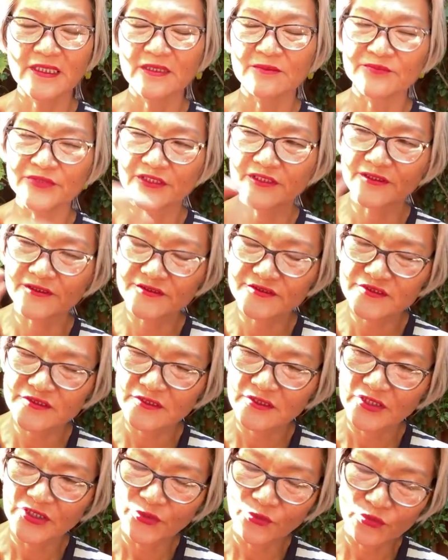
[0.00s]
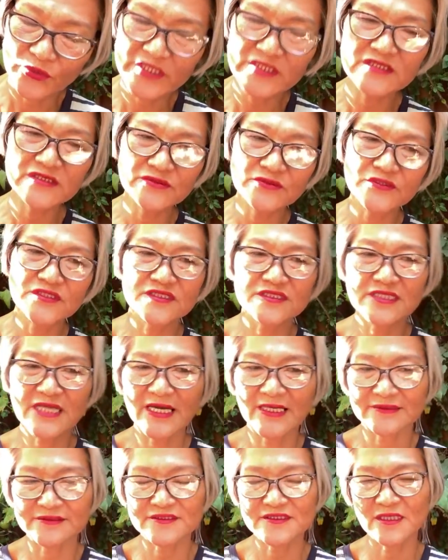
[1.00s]
Because when you
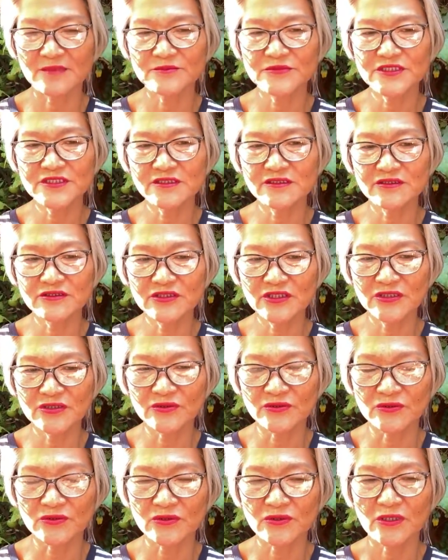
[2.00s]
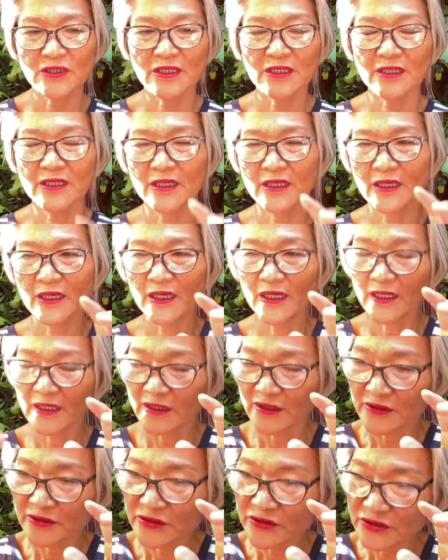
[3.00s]
start something new,
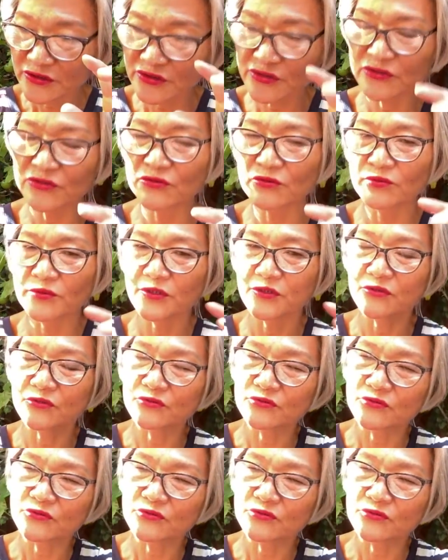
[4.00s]
you will